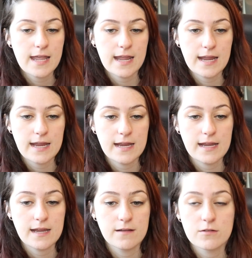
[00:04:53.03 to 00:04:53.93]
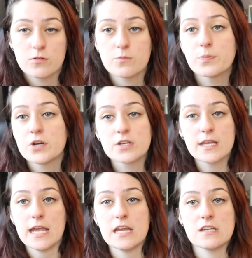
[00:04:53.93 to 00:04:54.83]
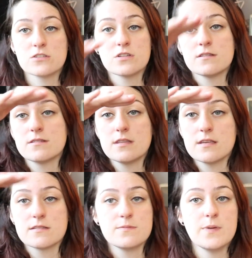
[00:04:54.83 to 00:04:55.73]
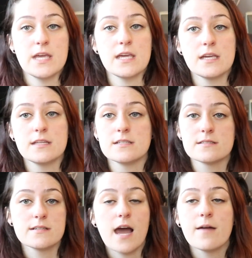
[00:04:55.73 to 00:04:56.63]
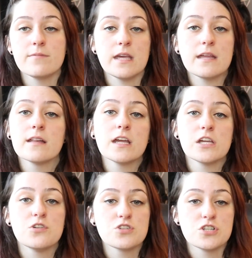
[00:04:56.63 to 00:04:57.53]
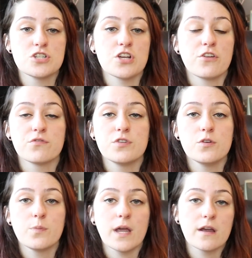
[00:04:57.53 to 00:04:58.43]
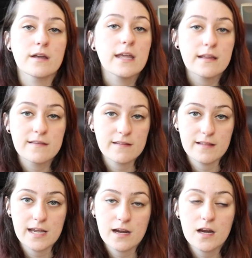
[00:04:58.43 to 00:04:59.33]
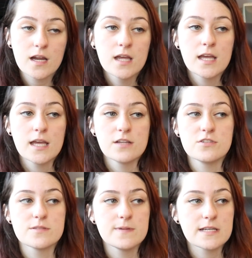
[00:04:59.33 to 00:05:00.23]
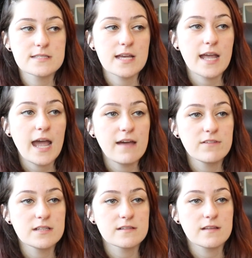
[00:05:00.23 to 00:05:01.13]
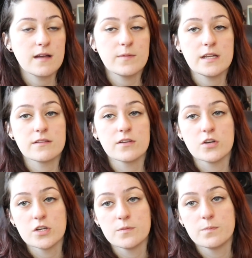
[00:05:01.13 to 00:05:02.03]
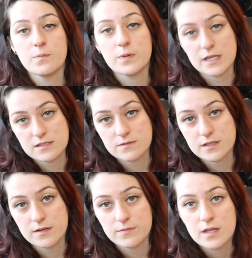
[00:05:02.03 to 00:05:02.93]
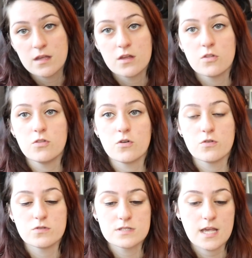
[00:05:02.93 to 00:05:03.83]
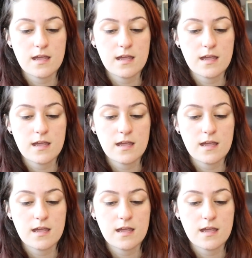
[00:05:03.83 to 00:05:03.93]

a bird cage that's this big does not mean that you should shove two parakeets in there. Just because they have it does not mean it's a good place for them. Those